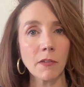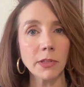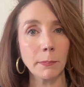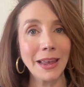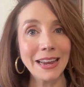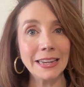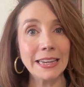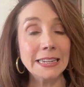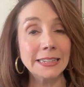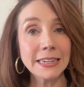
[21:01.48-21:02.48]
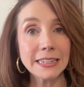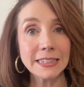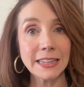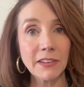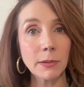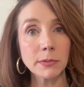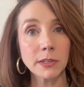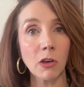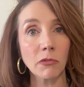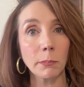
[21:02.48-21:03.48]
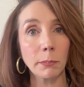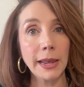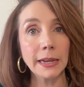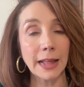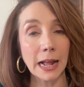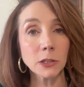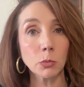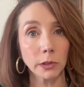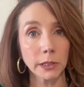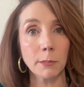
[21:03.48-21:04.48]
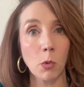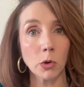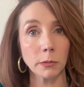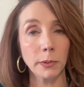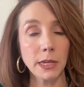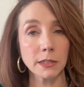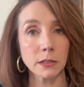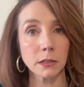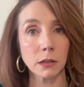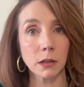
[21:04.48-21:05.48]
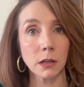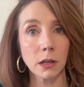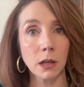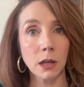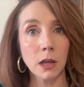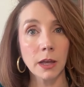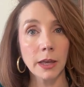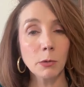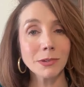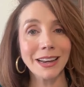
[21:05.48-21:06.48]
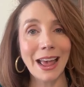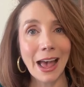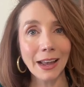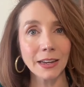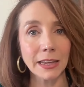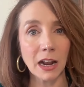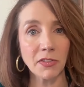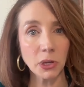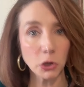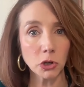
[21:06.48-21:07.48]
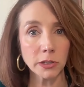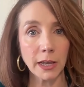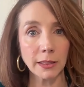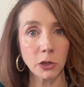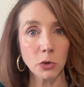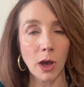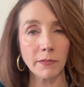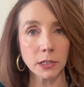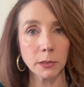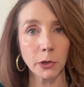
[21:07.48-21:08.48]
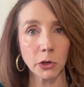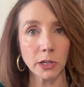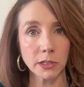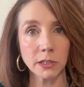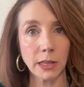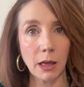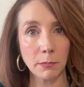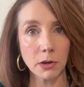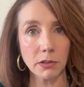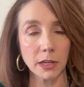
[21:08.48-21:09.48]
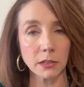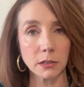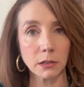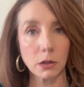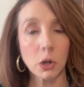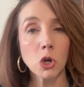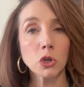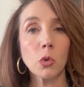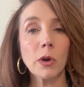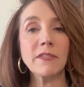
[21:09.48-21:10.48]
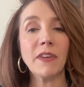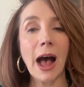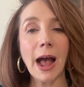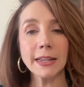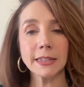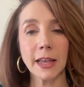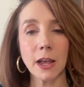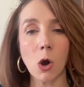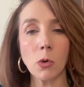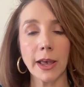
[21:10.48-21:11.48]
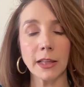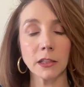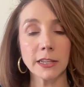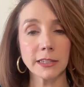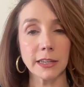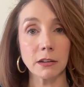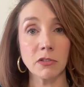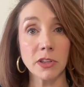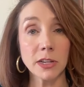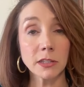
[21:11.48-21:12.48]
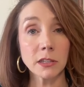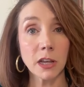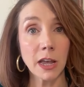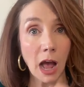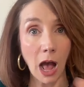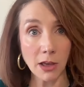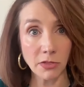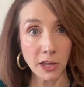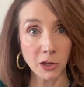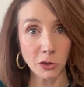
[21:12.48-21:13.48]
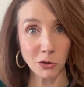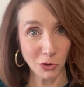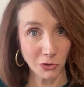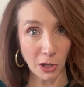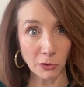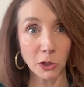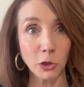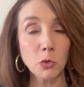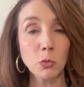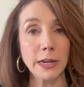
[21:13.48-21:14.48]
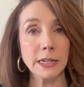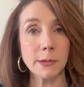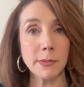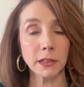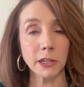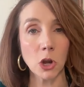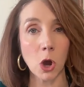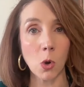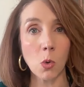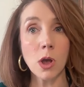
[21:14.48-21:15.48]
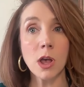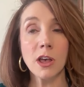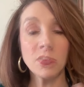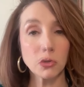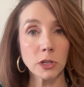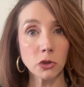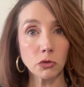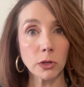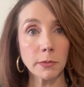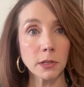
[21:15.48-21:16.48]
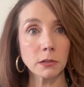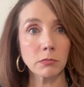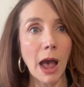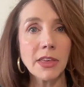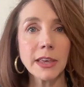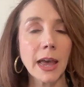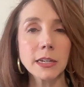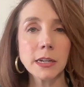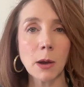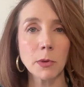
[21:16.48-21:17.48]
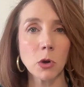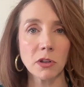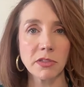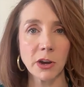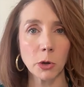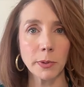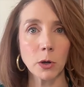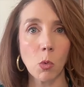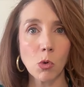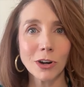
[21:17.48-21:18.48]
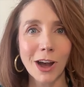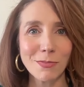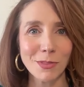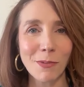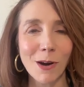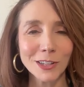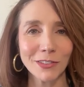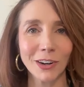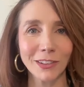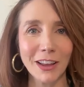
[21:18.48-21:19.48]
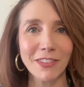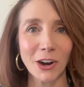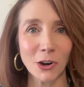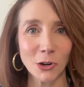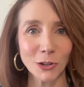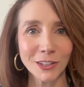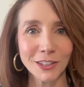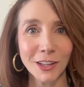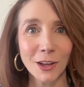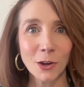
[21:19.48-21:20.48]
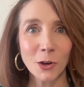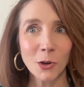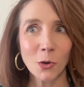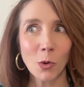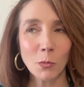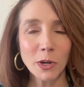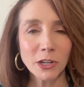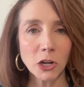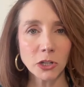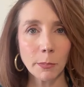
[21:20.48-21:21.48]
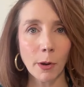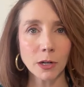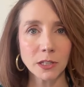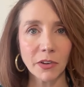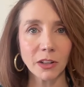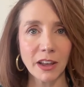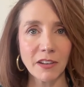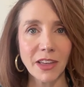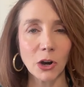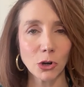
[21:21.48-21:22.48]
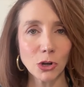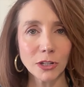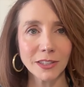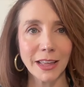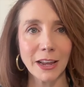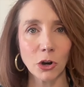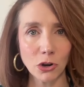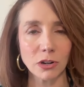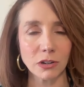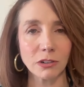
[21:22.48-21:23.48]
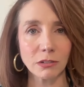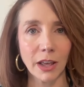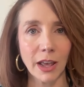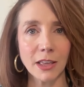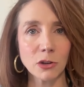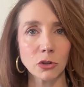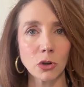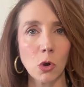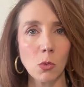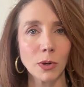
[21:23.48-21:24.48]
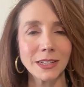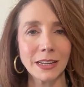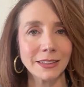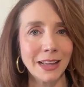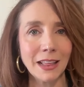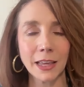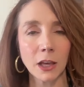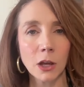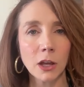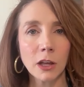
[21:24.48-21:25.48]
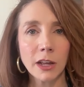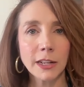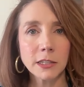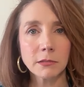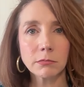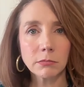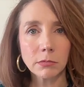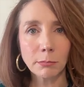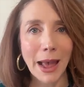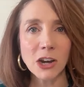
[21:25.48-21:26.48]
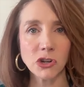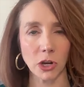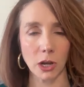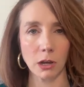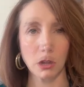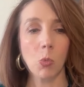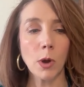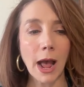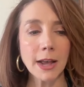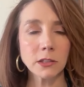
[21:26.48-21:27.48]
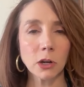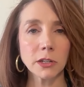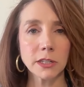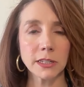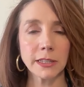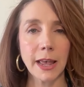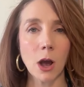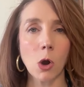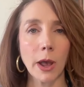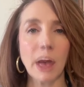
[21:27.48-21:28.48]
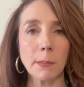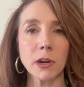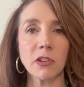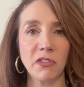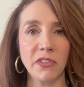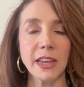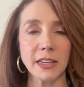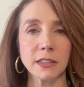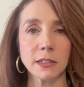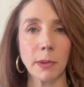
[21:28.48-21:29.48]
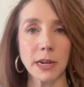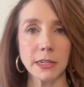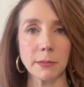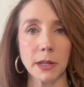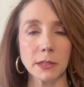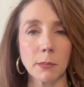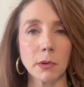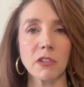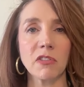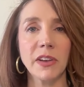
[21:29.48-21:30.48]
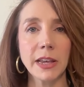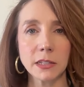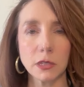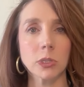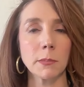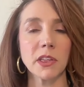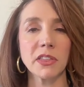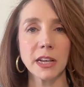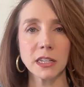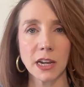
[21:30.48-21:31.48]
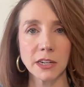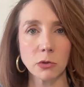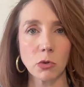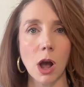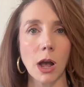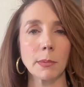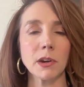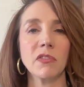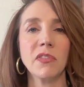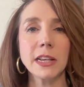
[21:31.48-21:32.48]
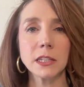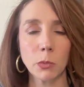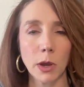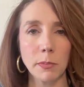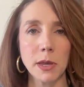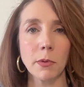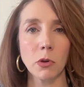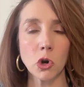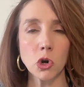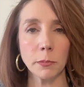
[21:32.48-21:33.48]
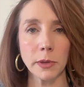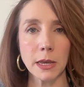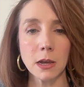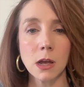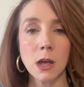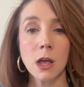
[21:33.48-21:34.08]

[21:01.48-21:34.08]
of the pain, he didn't save himself from pain. That's a really important piece. He was in agony. And I think you're saying that you have experiences that mirror this. So if I say, okay, listen, this is, and I think it sounds like you intimately know these treatments. I think anytime we go to therapy to work on the parts of our life that hurts, when we touch the parts of our life that hurts, they hurt. Okay. There's no, it's not like it's magic. When I start to say, okay, I'm going to face my demons, I'm going to face some of the things I did wrong, I'm going to face the way people hurt me,